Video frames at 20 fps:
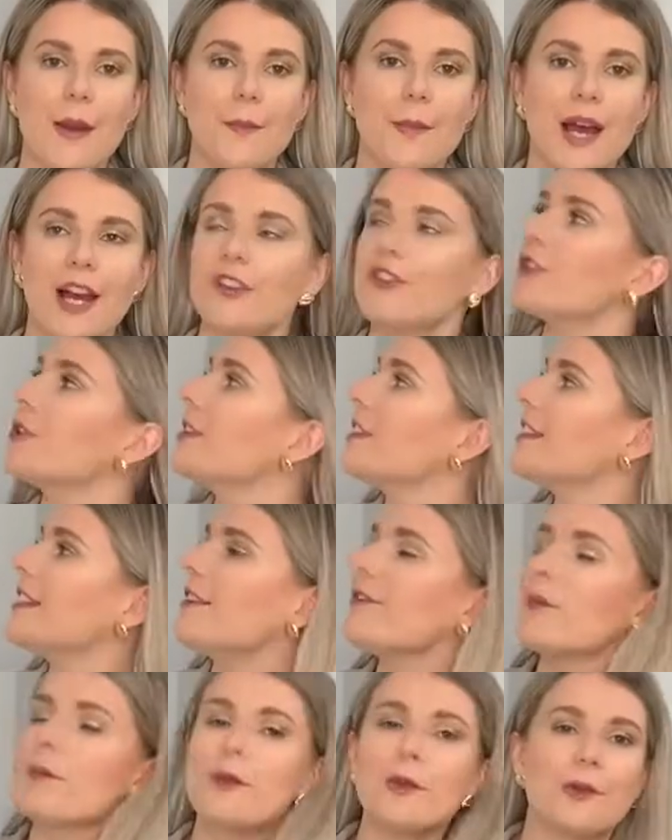as you can see
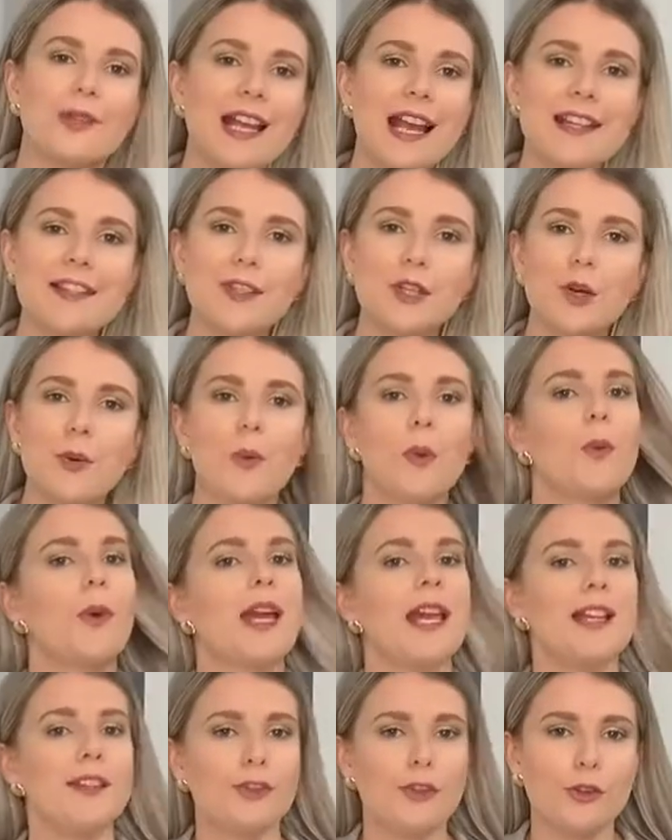from the new get up we're
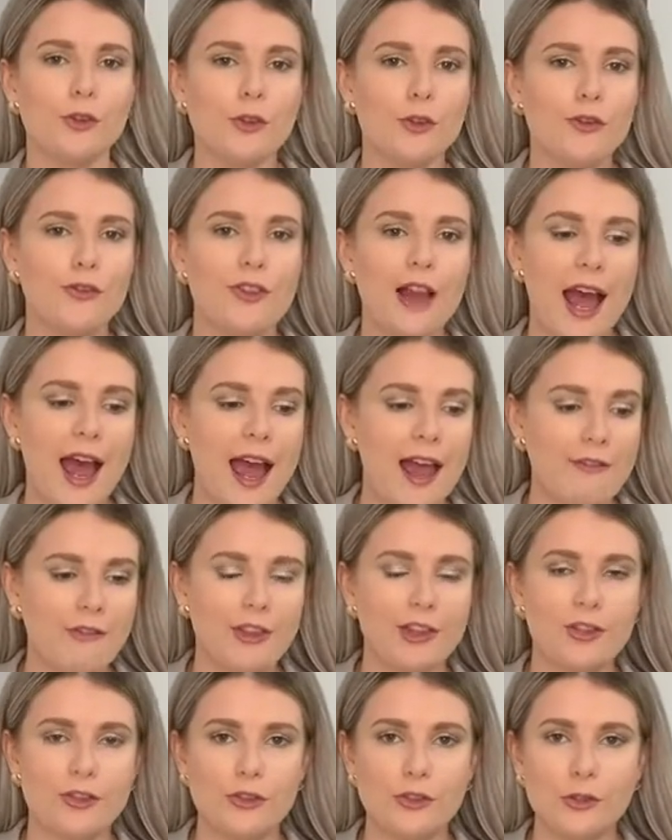into the new flat
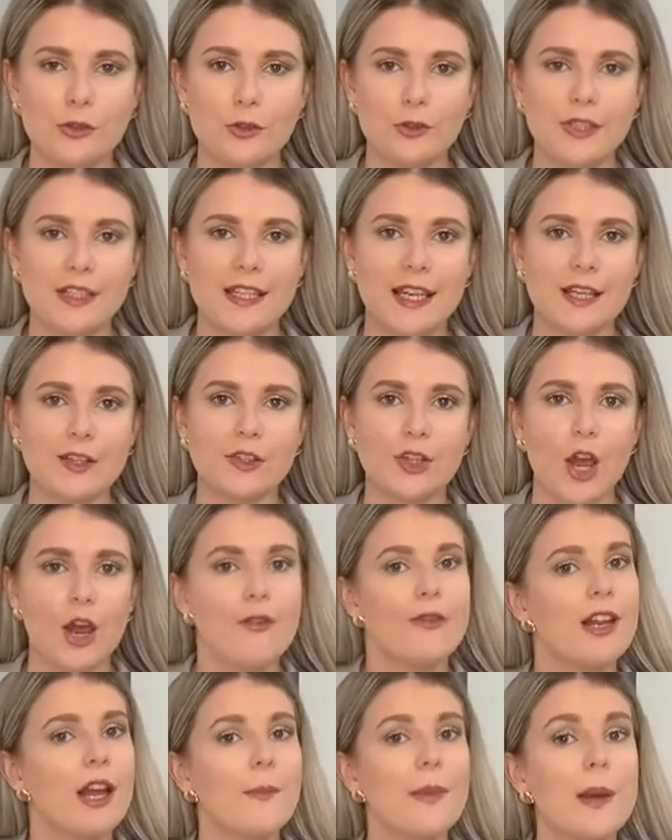everything's sorted so
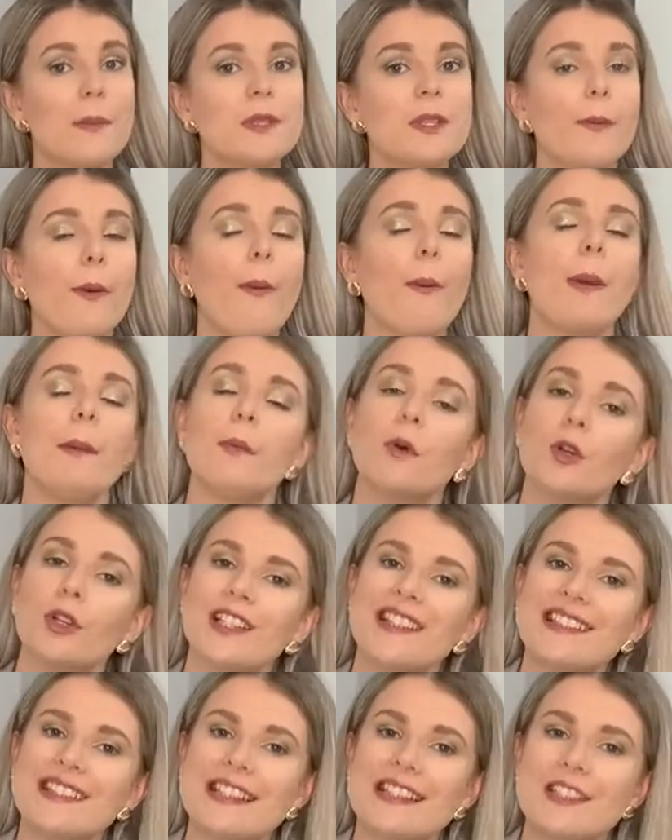hopefully I'll be able to be a bit more
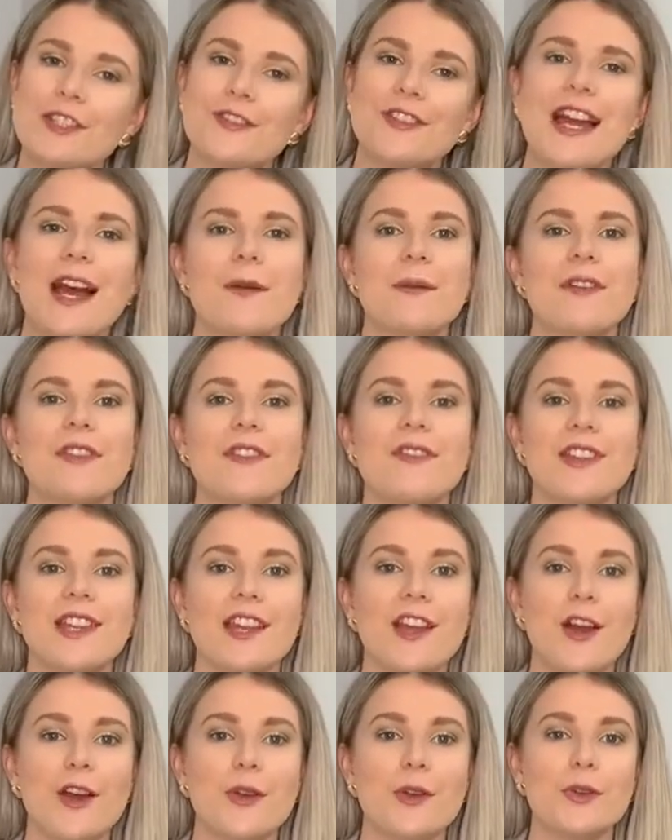consistent now with the
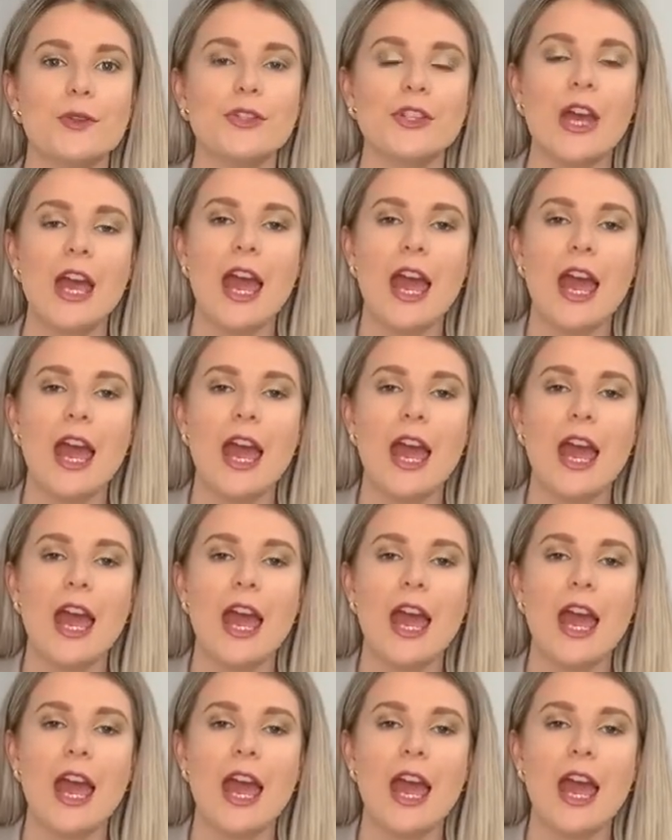videos